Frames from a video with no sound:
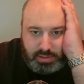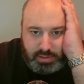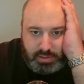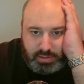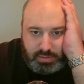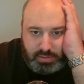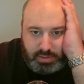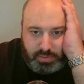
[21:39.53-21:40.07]

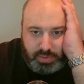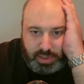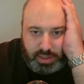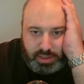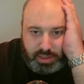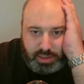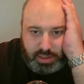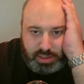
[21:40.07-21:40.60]
well, we are
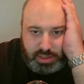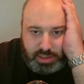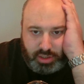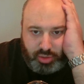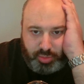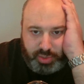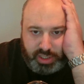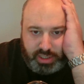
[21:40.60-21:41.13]
at least
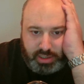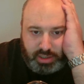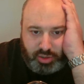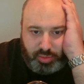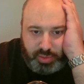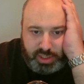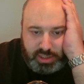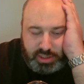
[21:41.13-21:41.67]

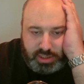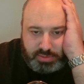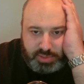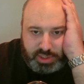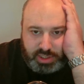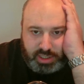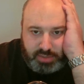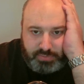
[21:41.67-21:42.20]
opening something
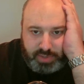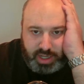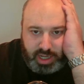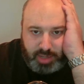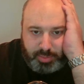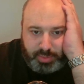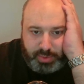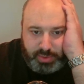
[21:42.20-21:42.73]

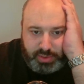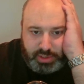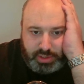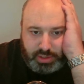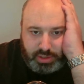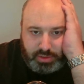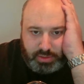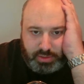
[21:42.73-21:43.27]
up.
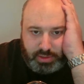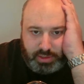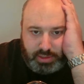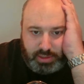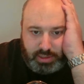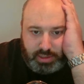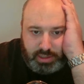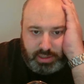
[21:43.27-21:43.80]
So
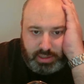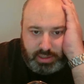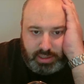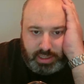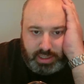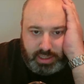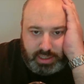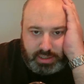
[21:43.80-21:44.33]
yeah,
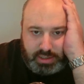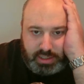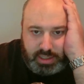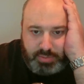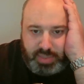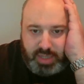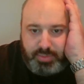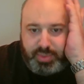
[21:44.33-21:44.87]
he can take
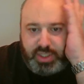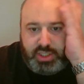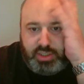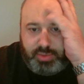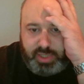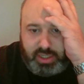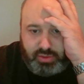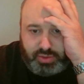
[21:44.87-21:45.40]
my bishop.
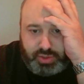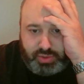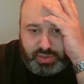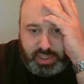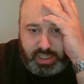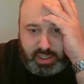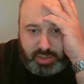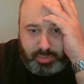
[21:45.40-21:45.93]
He can also
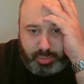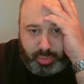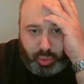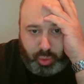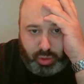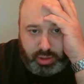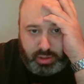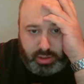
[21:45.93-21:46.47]
take the
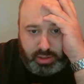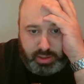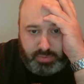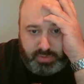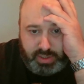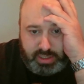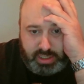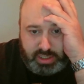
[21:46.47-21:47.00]
pawn. If
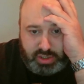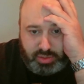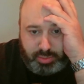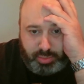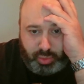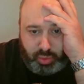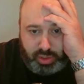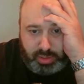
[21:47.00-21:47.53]
he takes the
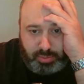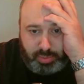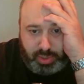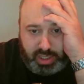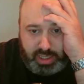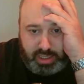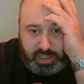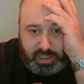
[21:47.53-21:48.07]
pawn, I'm
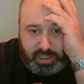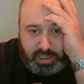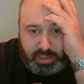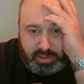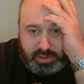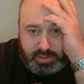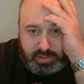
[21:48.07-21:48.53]
playing here.